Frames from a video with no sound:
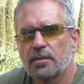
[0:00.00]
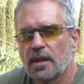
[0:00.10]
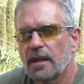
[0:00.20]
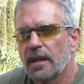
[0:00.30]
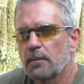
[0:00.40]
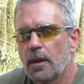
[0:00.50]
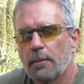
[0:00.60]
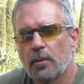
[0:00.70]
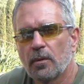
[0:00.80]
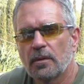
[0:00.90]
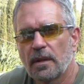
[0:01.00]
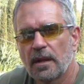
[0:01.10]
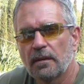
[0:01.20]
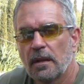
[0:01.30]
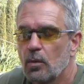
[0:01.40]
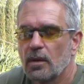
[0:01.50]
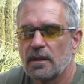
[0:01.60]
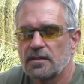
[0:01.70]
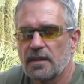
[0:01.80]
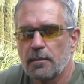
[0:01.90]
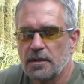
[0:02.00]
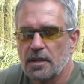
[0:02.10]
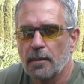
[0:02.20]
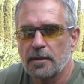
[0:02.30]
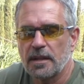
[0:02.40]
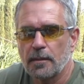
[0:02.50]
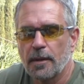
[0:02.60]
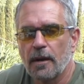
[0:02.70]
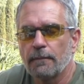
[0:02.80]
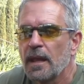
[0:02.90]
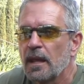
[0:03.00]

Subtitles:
when they land in my pool. Well, at least they give me time to get them out.